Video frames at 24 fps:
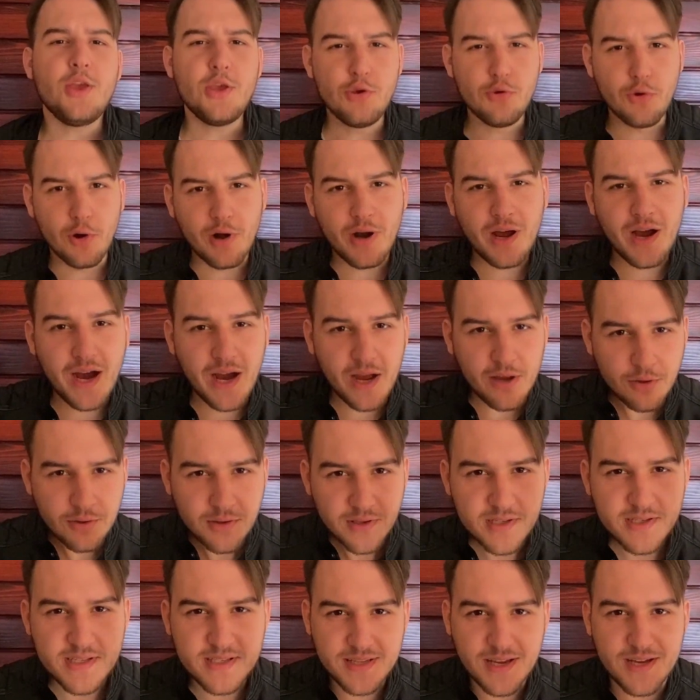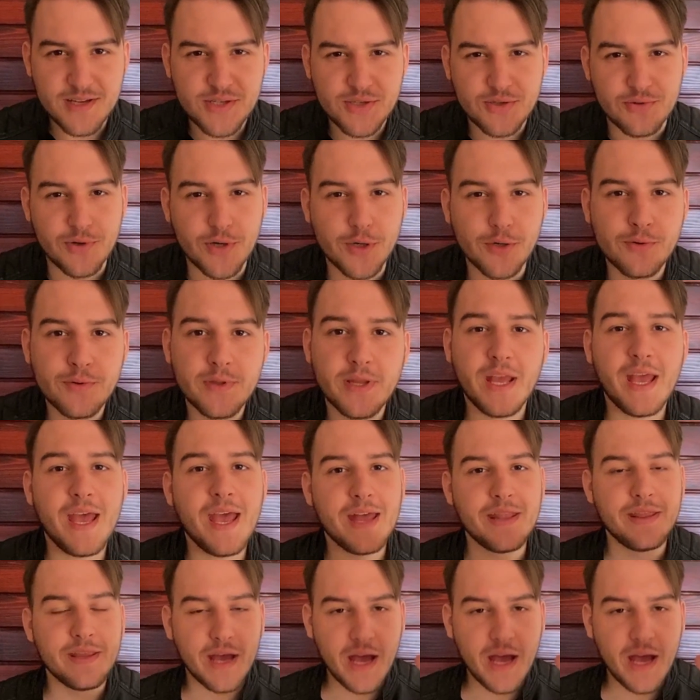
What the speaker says: You are high on testosterone and